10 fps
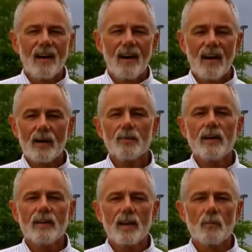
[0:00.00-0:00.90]
Hi, I'm
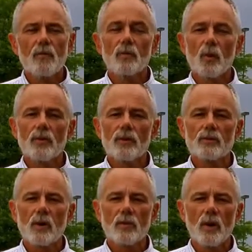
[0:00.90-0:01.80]
Ken Gamble from North
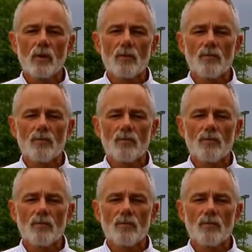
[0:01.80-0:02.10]
Hills Automotive.